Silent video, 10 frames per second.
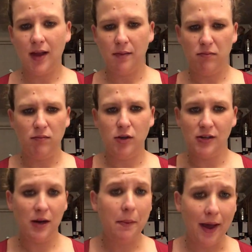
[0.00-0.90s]
I'm
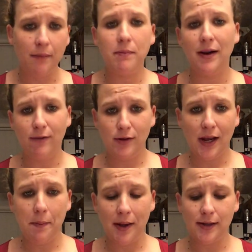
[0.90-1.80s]
using a pen, but if you
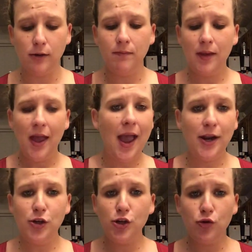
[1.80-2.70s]
take a pencil and
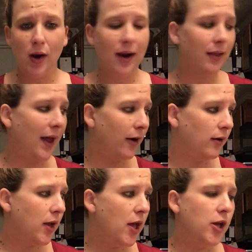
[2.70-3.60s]
you just write a letter.
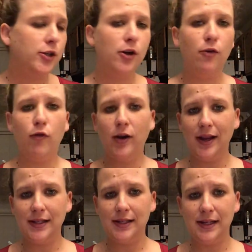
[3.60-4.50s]
So for
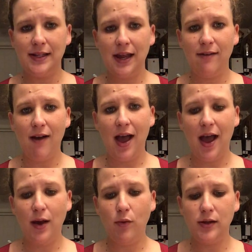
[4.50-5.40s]
instance, if
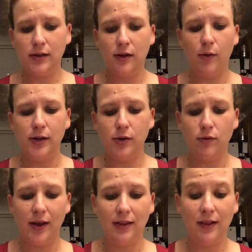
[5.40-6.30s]
I was going to
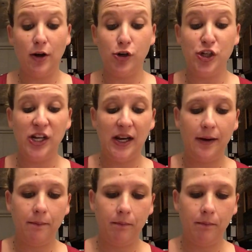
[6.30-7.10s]
write the letter G,